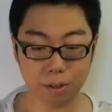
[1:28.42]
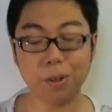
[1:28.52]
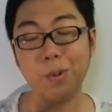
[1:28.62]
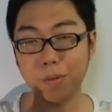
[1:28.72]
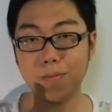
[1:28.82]

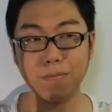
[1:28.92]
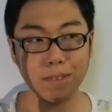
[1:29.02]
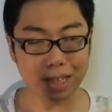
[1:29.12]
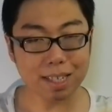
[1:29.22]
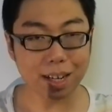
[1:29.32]
So
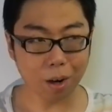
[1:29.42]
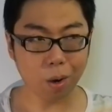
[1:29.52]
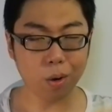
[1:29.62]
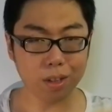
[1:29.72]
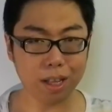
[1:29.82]
these are
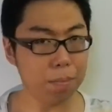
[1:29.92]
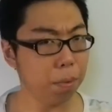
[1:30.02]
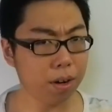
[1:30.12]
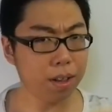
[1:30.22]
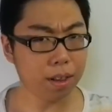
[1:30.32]
all the
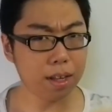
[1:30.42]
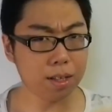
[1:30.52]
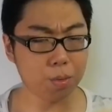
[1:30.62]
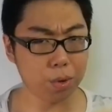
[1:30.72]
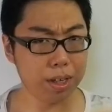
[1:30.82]
important
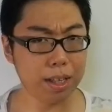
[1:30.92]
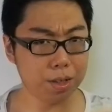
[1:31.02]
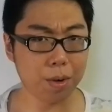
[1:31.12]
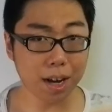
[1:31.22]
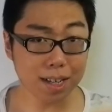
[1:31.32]
things we
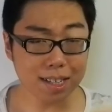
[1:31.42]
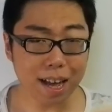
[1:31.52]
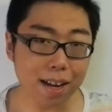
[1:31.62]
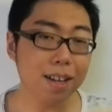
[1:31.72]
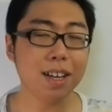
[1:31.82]
need to
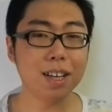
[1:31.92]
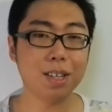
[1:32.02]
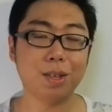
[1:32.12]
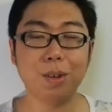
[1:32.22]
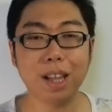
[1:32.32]
understand.
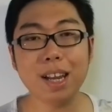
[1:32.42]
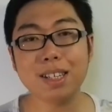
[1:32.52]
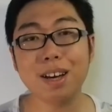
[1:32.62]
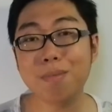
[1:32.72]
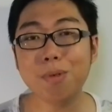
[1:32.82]
So let
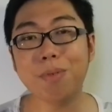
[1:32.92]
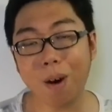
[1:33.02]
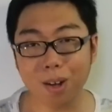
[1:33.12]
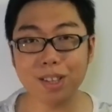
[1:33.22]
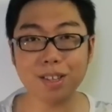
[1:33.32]
us now move
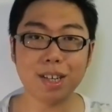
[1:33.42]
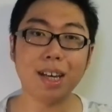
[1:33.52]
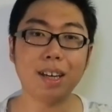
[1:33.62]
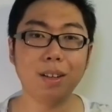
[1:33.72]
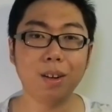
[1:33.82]
on to
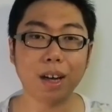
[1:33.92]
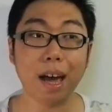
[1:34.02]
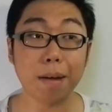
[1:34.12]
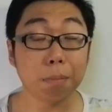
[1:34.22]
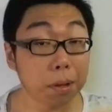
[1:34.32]
take a look
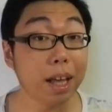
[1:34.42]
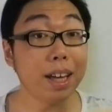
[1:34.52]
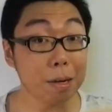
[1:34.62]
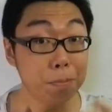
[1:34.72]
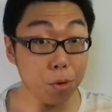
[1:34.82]
at
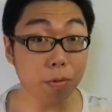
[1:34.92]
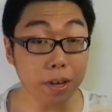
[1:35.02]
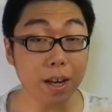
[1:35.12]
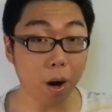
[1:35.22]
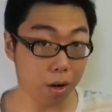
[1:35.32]
playing a
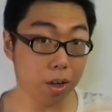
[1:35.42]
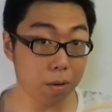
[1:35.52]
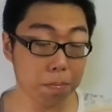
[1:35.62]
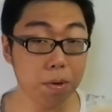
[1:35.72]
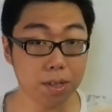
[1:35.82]
movie on
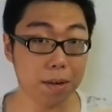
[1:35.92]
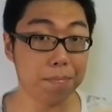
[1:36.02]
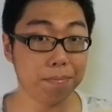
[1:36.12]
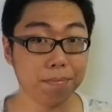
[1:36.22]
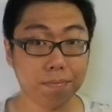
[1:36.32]
your
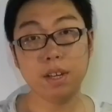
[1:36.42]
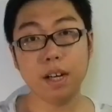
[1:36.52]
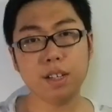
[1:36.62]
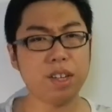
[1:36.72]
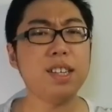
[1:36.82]
computer.
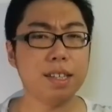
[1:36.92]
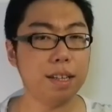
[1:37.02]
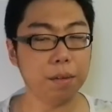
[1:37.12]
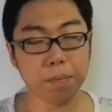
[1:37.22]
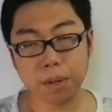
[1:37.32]
So here's
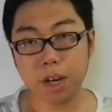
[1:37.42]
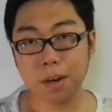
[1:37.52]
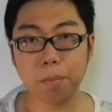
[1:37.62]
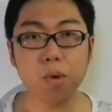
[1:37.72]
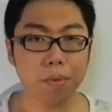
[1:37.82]
the deal.
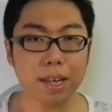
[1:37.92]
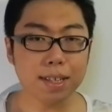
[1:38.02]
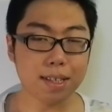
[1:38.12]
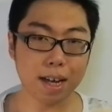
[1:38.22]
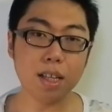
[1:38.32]

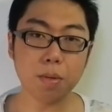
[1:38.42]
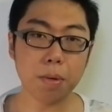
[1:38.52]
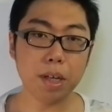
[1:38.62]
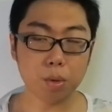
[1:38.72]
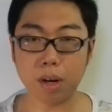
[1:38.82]
Movies tend
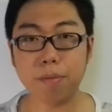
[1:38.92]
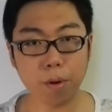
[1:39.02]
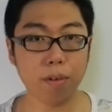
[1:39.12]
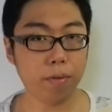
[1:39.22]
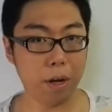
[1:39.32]
to be
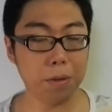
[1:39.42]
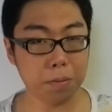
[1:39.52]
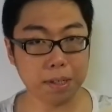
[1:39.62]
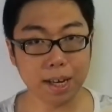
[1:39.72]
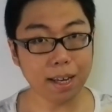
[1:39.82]
24
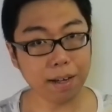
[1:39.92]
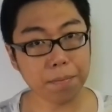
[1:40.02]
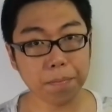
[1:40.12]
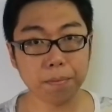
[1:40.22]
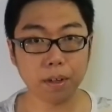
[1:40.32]
frames per
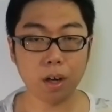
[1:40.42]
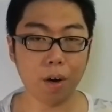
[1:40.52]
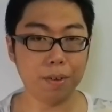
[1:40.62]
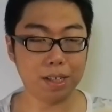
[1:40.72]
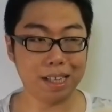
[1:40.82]
second.
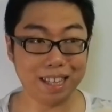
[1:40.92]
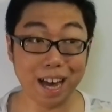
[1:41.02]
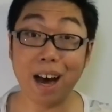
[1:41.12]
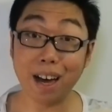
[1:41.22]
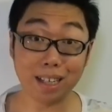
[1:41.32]
Obviously
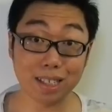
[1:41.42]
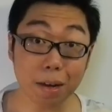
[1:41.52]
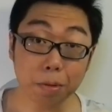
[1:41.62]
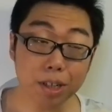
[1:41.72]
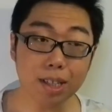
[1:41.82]
there are
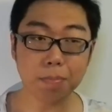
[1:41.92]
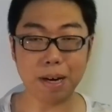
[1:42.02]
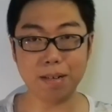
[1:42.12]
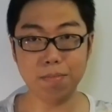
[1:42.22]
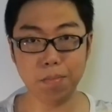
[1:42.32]
exceptions,
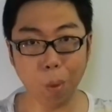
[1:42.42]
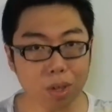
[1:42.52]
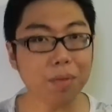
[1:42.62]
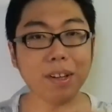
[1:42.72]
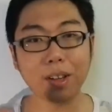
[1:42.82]
but
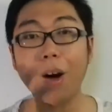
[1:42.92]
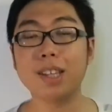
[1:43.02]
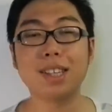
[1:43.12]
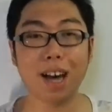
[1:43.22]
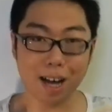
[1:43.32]
most of the
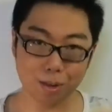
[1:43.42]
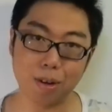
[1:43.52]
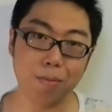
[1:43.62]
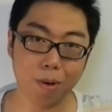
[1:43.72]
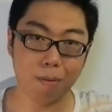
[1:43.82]
lots are
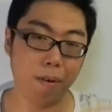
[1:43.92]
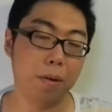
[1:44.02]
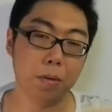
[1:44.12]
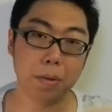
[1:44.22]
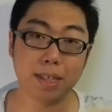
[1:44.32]
24
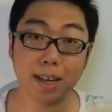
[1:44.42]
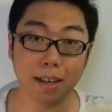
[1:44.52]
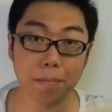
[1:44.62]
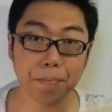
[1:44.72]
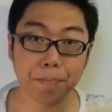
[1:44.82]
frames per
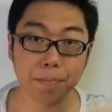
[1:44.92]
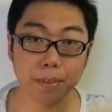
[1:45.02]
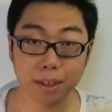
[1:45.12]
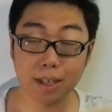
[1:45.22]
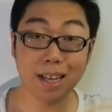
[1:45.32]
second.
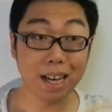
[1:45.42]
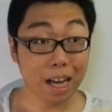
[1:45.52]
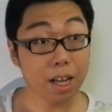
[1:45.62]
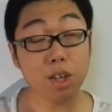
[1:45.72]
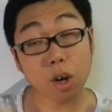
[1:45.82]

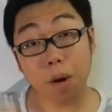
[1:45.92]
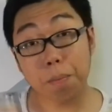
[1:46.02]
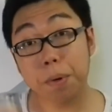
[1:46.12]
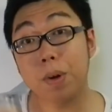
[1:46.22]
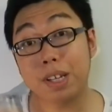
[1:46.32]
Your
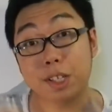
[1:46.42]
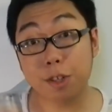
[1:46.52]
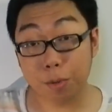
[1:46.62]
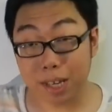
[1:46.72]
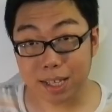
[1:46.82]
computer
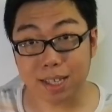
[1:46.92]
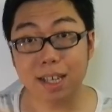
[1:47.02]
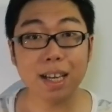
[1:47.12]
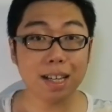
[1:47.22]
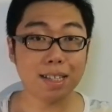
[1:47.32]

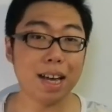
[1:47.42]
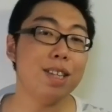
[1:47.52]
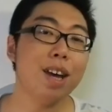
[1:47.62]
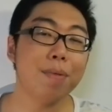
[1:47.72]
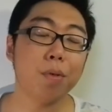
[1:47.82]
screens
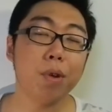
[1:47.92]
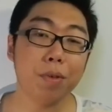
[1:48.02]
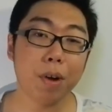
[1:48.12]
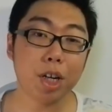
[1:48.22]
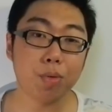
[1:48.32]
tend to have a
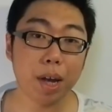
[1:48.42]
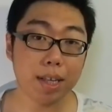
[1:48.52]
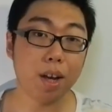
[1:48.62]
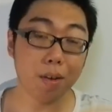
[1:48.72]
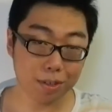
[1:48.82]
refresh
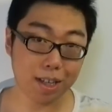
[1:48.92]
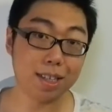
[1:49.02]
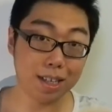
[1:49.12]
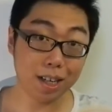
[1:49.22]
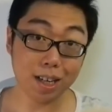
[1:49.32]
rate of
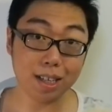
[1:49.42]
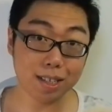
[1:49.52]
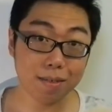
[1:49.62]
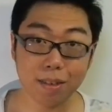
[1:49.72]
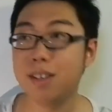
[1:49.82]
60
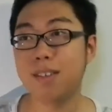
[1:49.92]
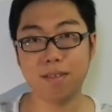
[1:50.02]
Hz.